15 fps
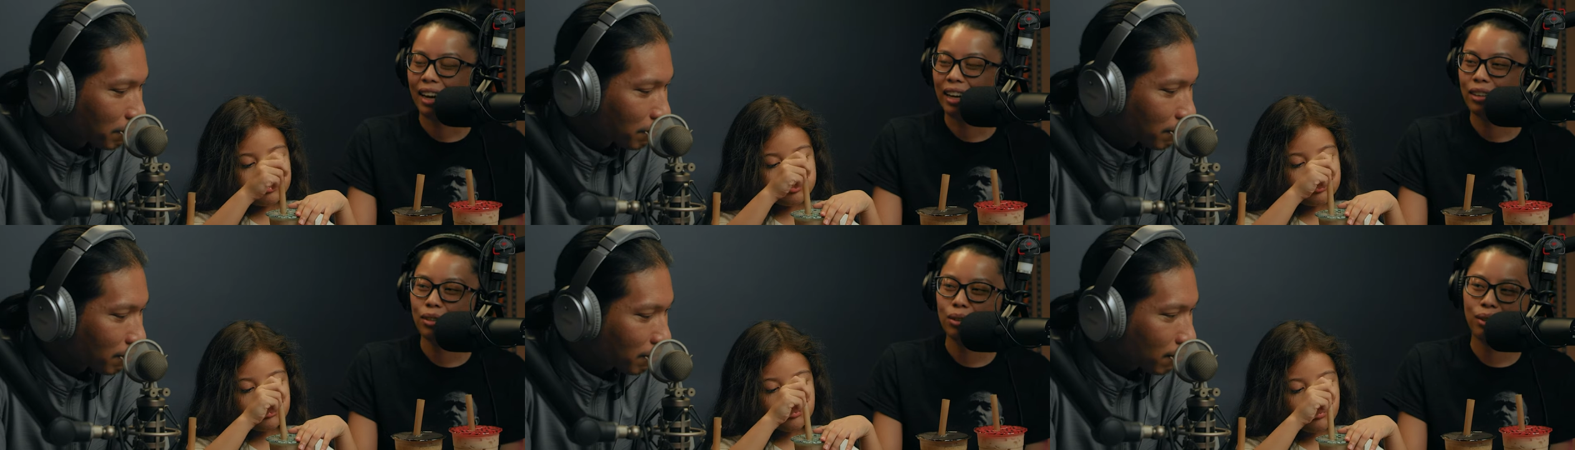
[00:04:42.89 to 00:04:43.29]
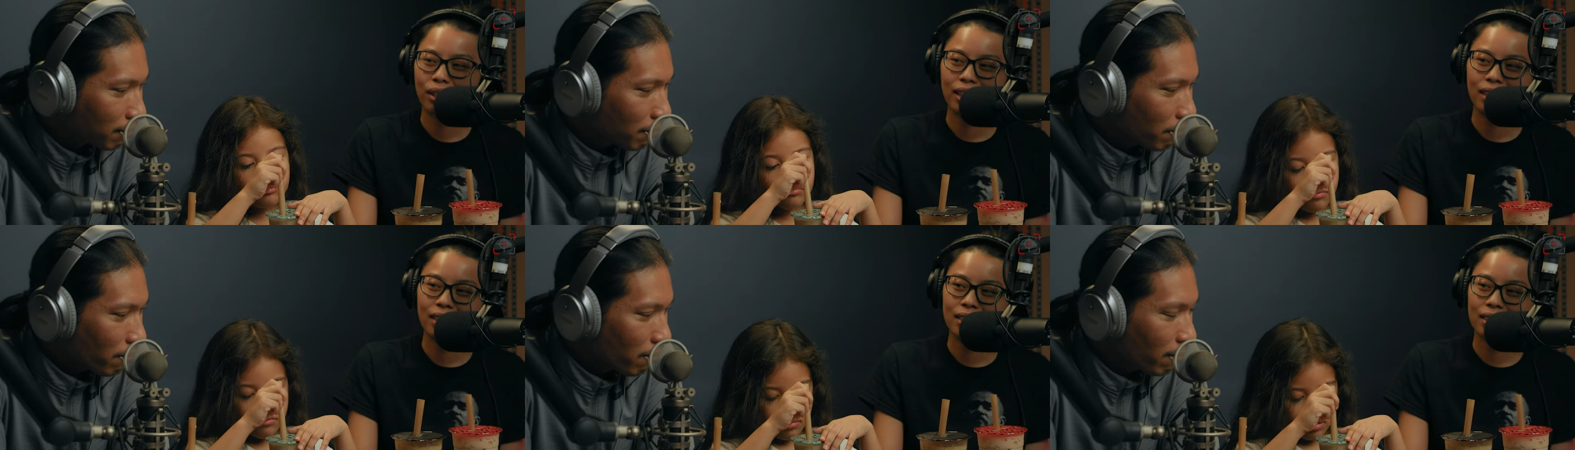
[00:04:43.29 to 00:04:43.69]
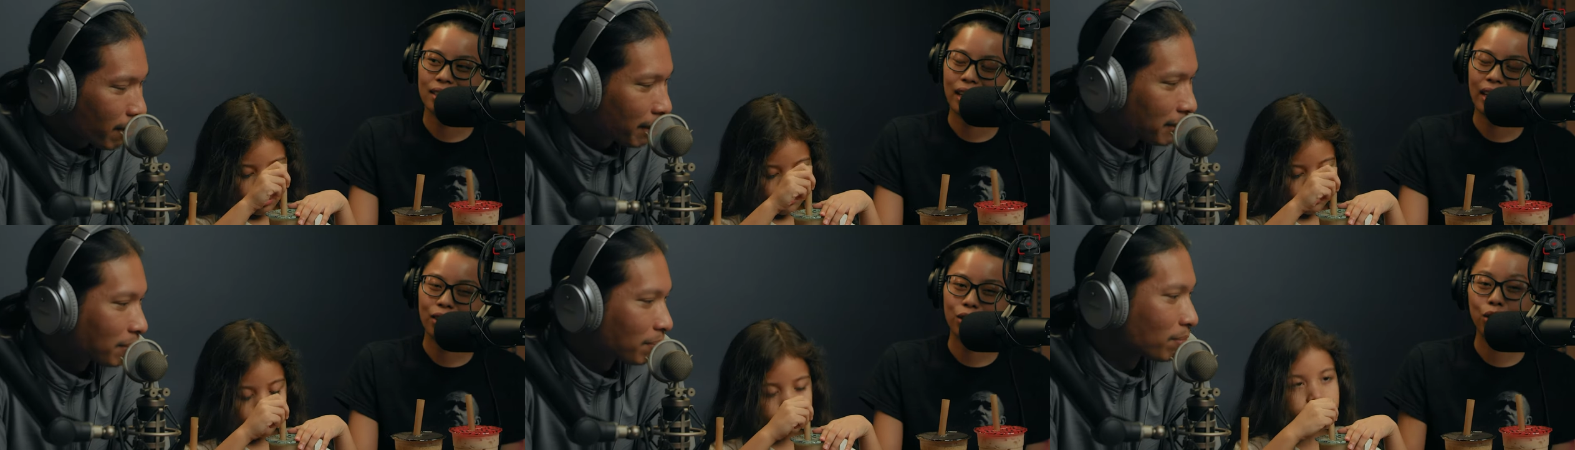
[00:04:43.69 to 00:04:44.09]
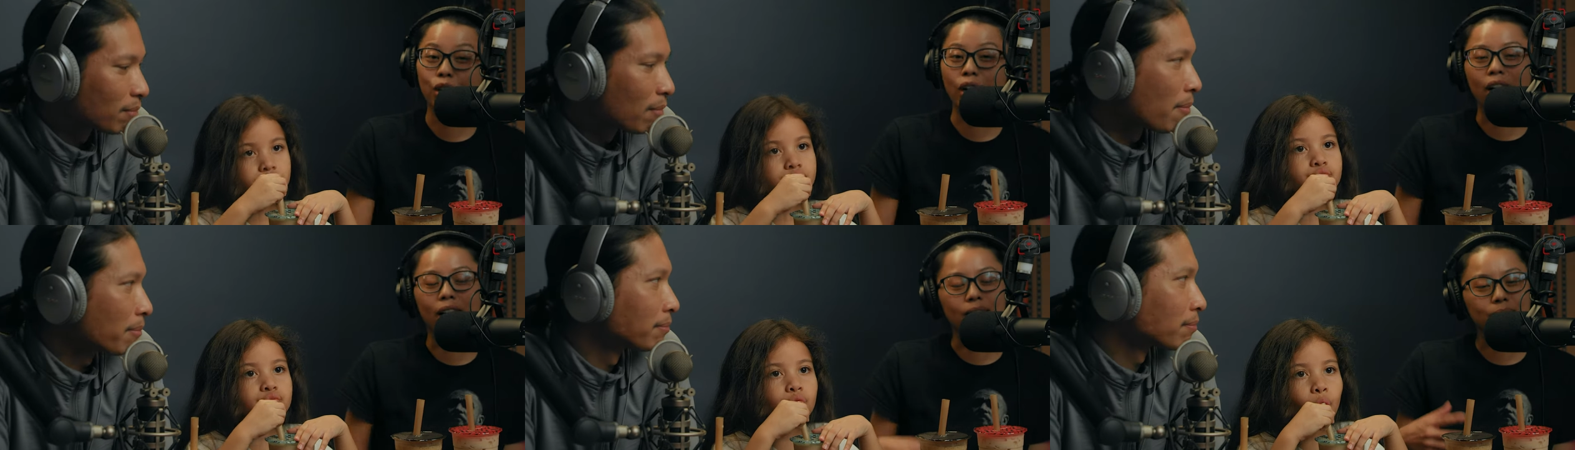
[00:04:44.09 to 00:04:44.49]
Speaker 1: I don't know. They didn't. I don't.
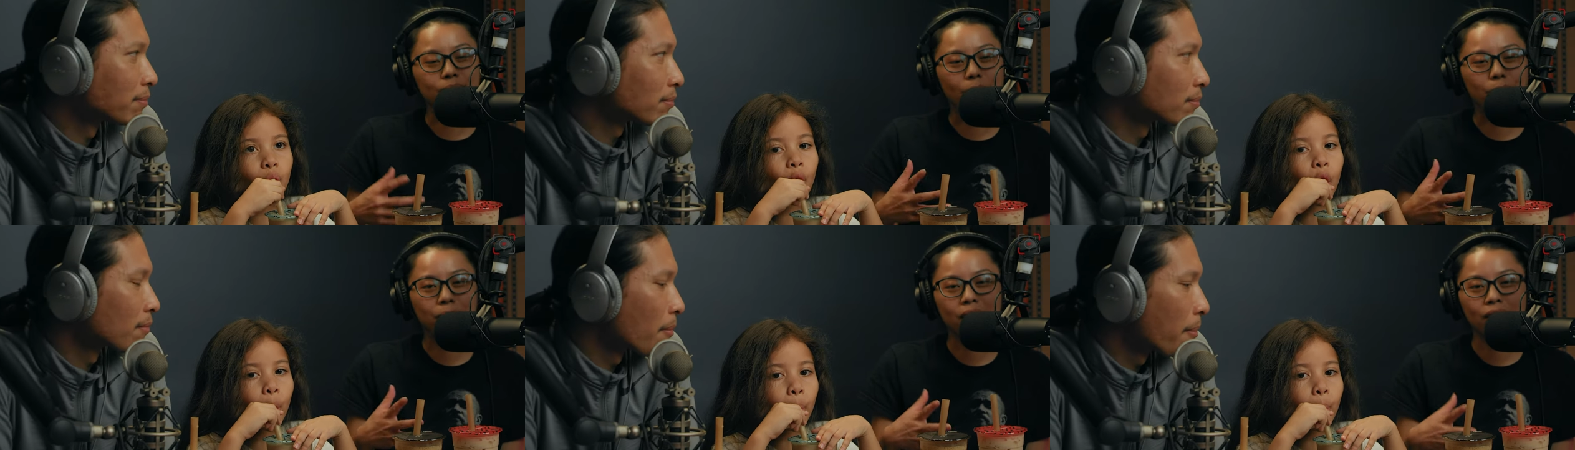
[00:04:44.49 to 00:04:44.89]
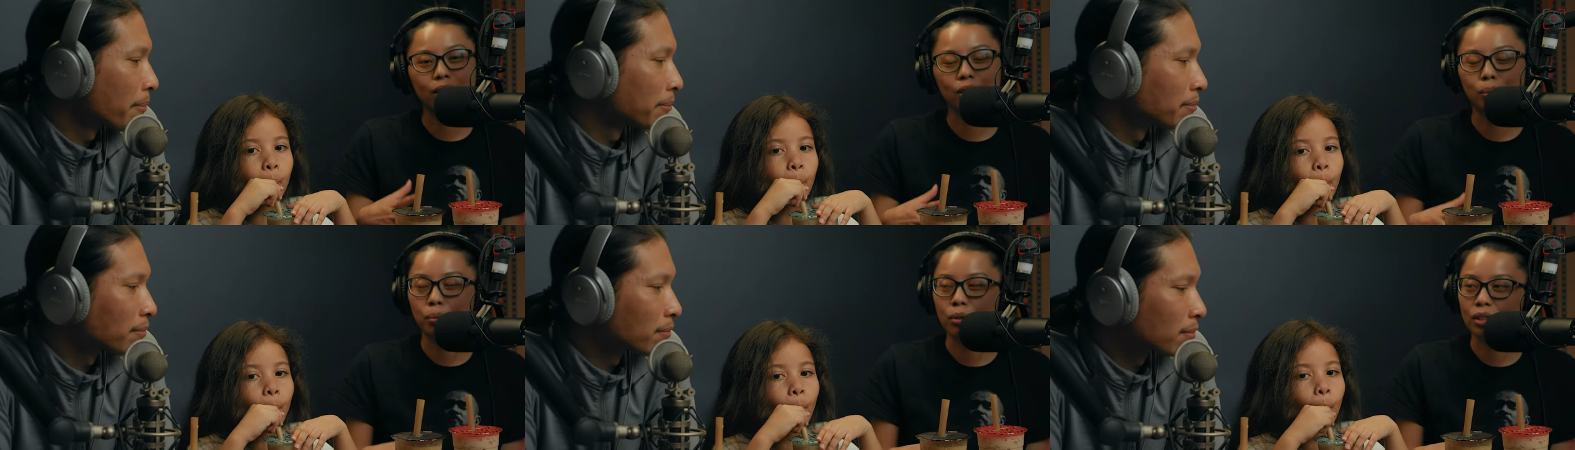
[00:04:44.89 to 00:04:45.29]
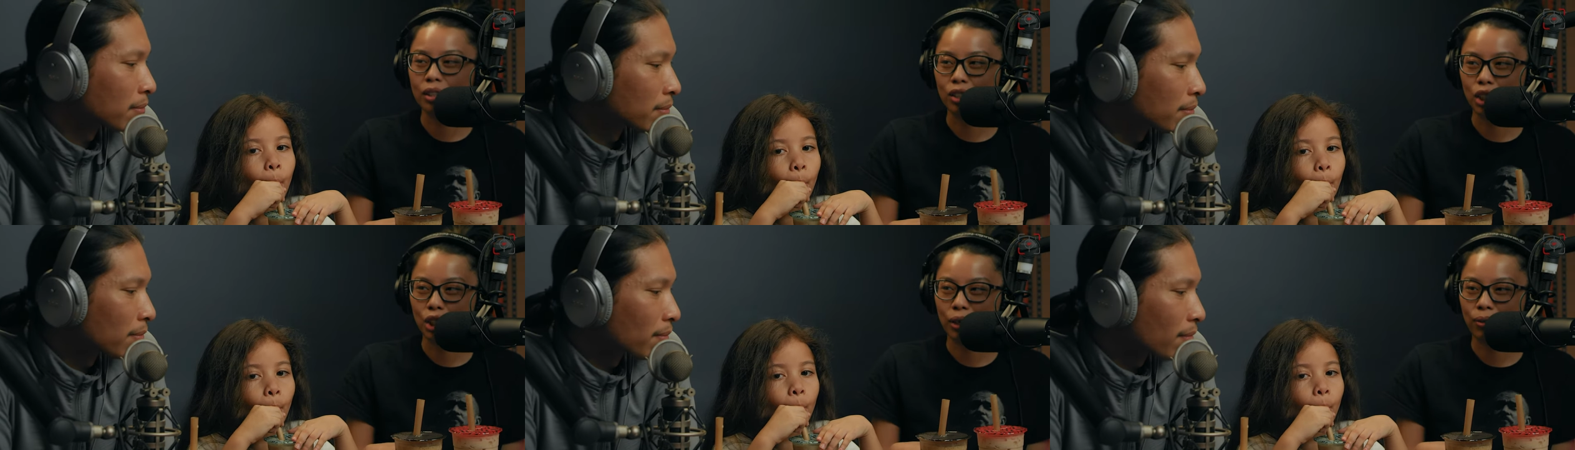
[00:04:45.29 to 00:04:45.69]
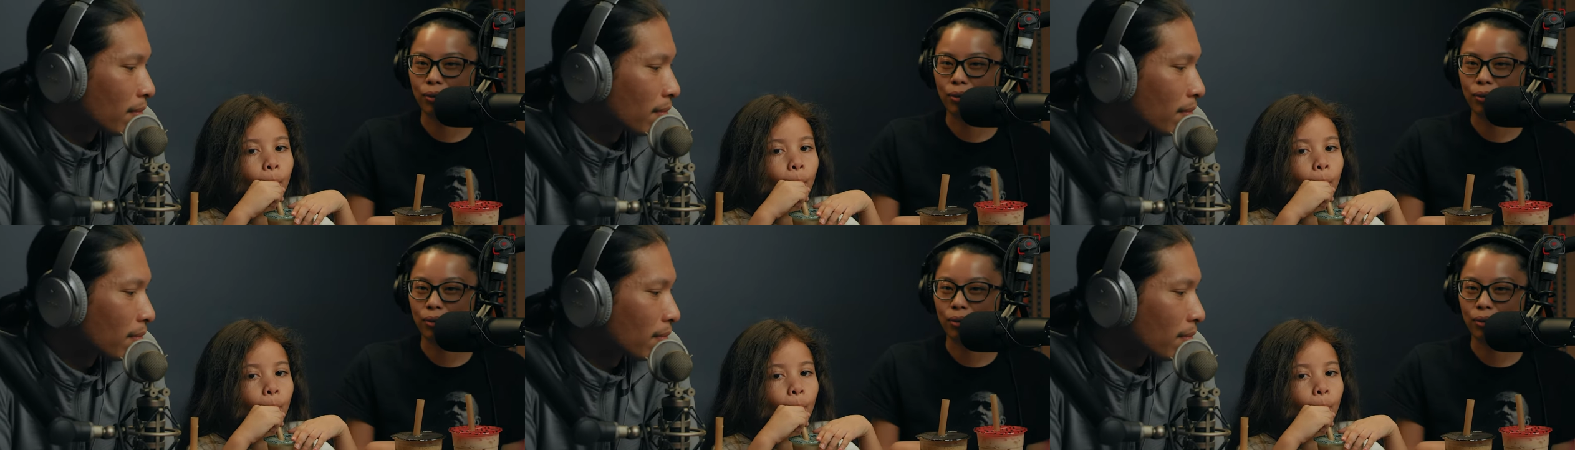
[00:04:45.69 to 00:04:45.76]
I'm not 100% sure if